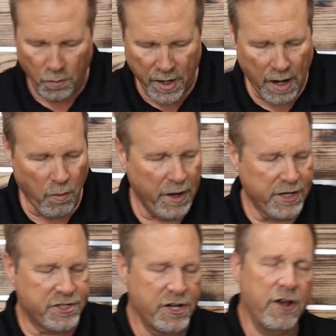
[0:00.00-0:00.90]
what I want
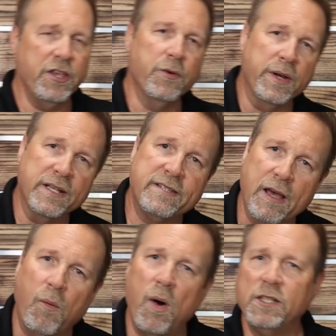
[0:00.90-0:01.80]
to show you is
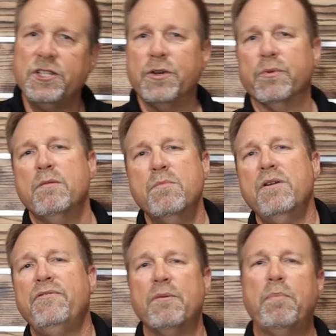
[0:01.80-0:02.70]
that once you
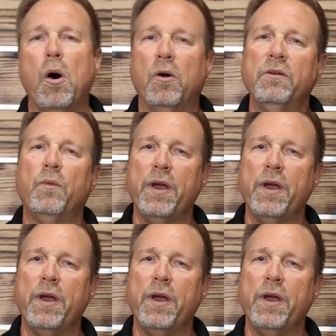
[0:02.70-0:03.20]
remove the bolt,